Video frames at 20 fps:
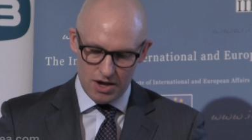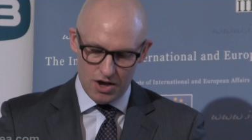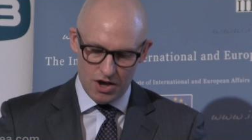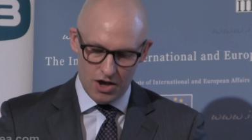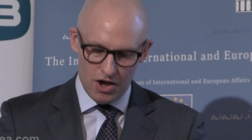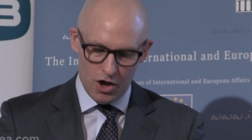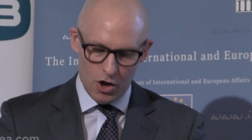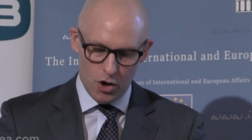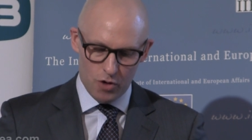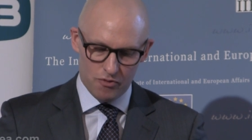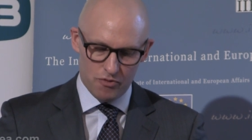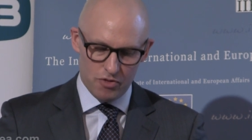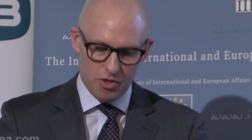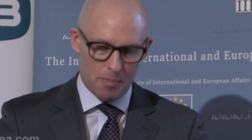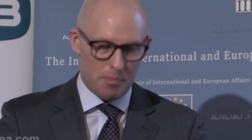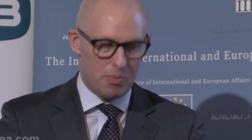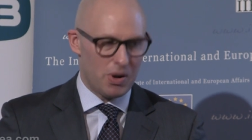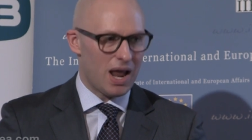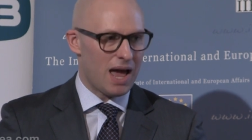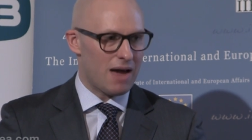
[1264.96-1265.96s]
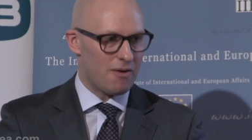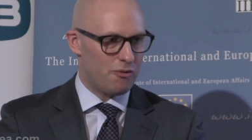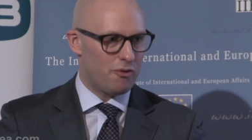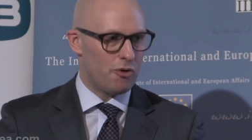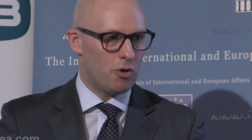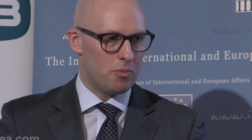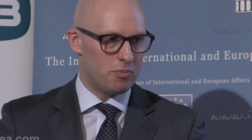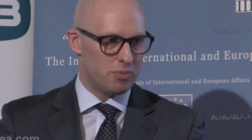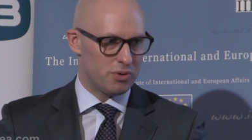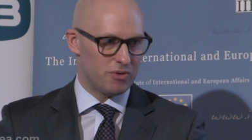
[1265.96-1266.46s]
uh, of the
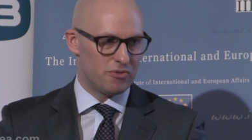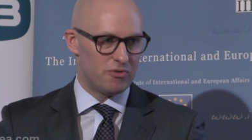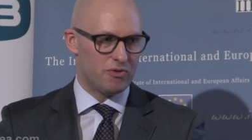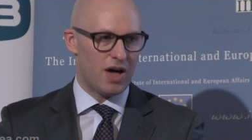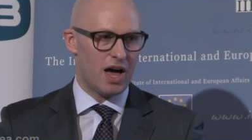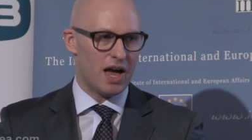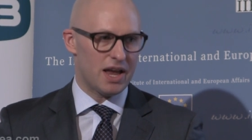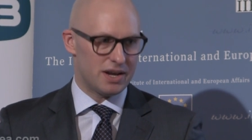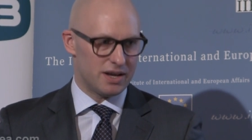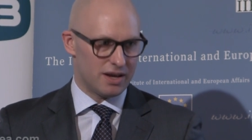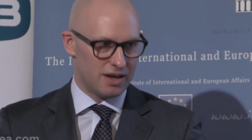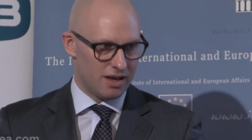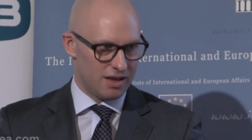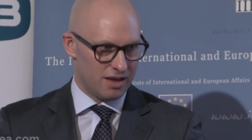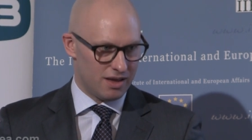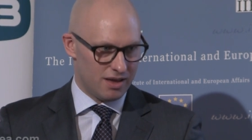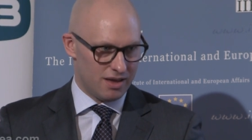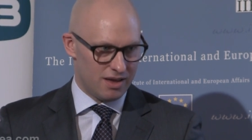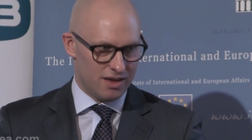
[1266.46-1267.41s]
platform provider